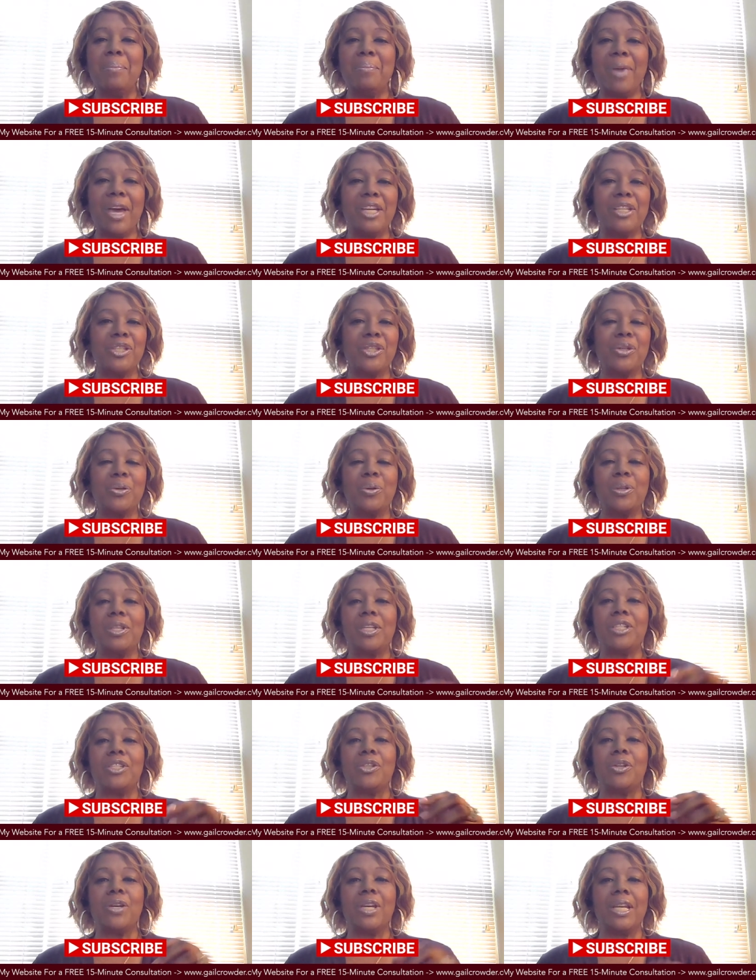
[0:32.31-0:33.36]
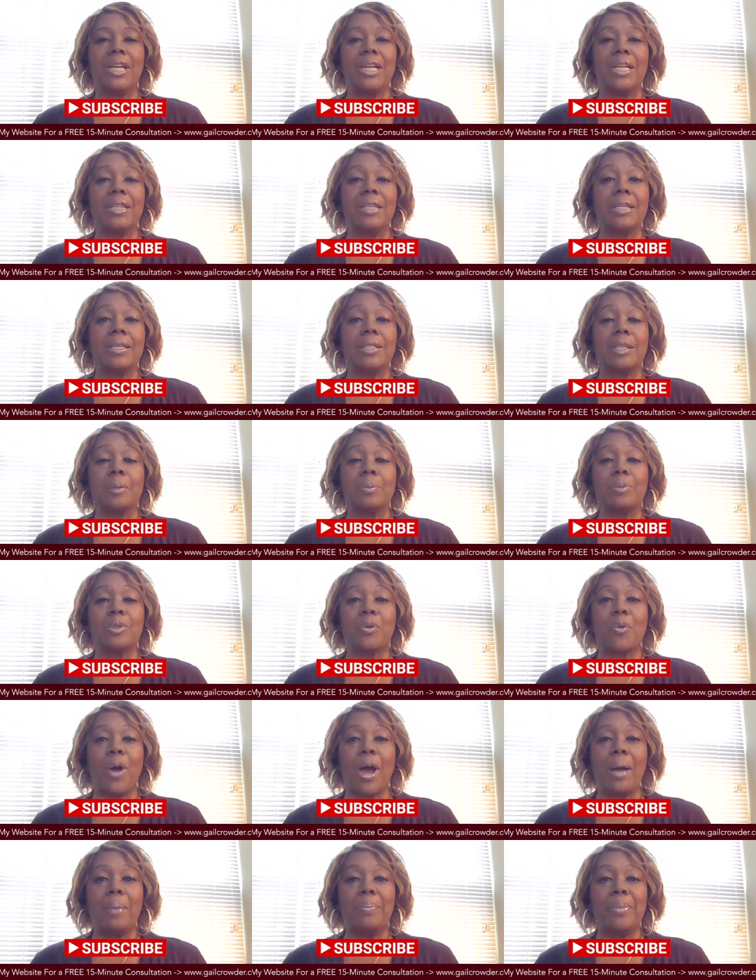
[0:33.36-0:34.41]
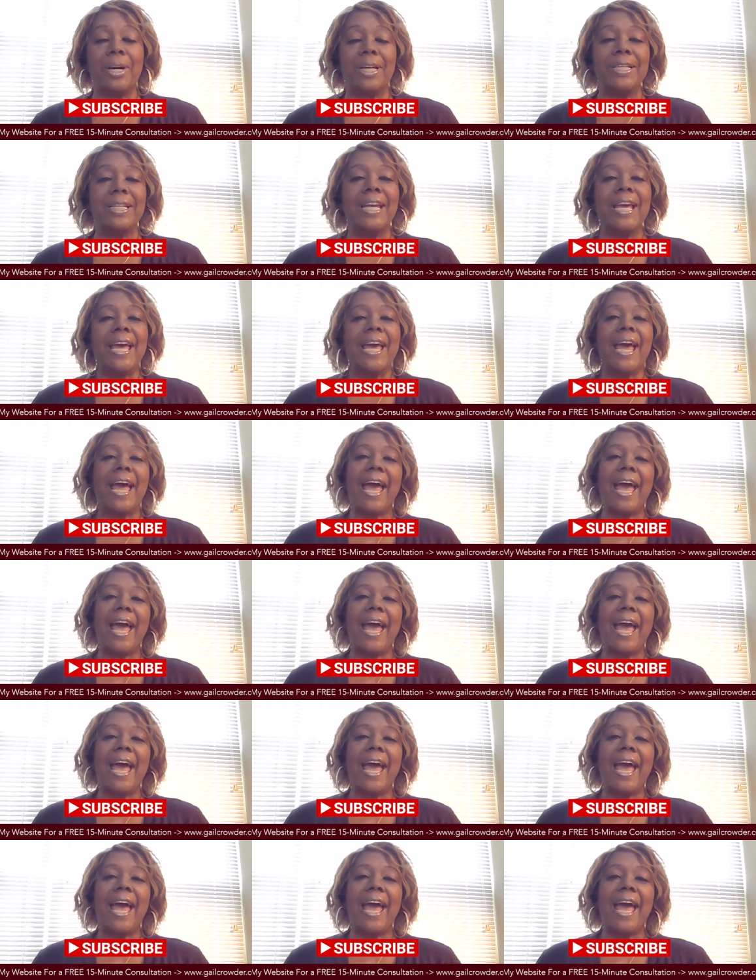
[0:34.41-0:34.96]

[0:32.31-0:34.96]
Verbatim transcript: Make sure that you're hitting the subscribe button